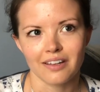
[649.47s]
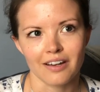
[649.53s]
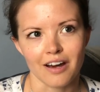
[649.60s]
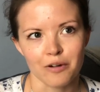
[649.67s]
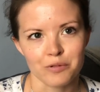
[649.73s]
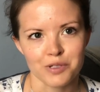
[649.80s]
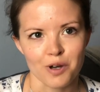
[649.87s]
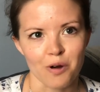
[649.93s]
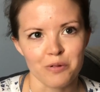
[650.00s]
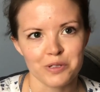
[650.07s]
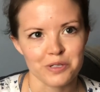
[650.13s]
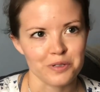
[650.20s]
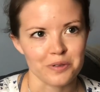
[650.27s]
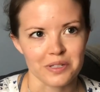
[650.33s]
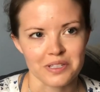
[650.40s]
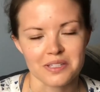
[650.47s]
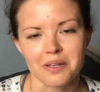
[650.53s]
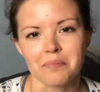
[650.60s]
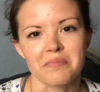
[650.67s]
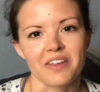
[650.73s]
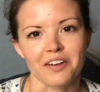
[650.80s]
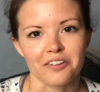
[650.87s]
was always doing
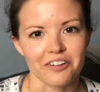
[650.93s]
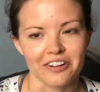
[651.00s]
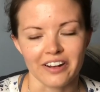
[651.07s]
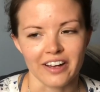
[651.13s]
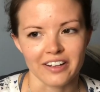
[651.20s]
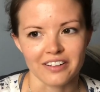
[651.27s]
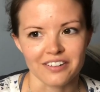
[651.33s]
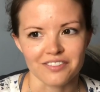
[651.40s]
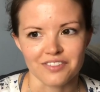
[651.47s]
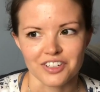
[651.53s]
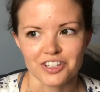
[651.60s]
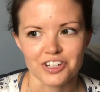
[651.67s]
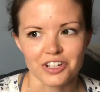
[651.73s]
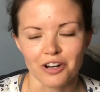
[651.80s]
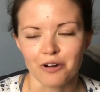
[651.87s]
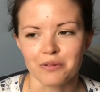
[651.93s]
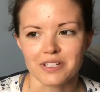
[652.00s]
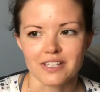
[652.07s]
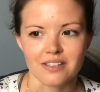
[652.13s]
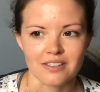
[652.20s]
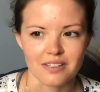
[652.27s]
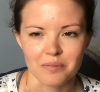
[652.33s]
something creative, and she always
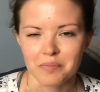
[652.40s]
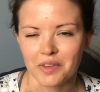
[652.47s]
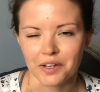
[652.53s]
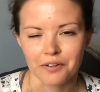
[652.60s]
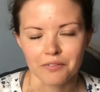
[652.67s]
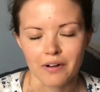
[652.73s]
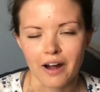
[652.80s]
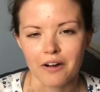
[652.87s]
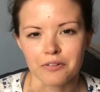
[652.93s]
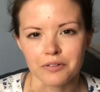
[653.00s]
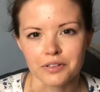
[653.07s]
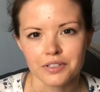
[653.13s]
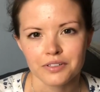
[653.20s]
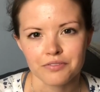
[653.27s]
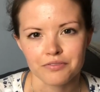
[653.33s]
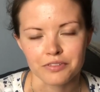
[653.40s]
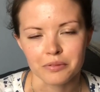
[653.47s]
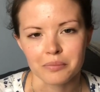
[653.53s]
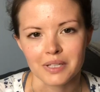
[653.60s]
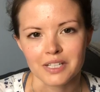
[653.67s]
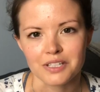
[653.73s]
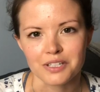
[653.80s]
had something around for
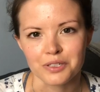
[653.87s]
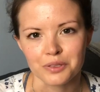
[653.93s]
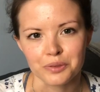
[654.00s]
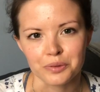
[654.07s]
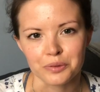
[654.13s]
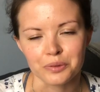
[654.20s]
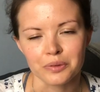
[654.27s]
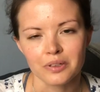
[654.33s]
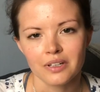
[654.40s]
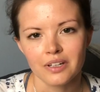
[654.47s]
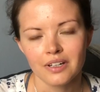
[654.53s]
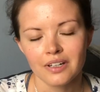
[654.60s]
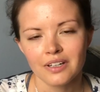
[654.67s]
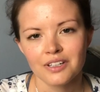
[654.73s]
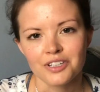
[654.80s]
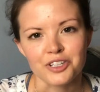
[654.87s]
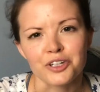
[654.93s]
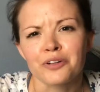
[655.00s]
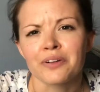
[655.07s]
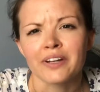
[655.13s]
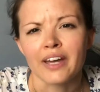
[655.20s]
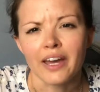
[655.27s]
me to
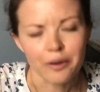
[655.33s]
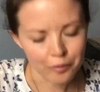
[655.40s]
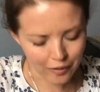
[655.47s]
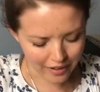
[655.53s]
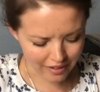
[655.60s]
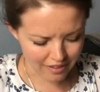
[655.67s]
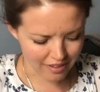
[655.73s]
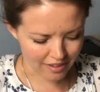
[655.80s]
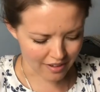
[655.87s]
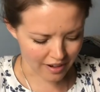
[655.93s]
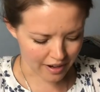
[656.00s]
create with.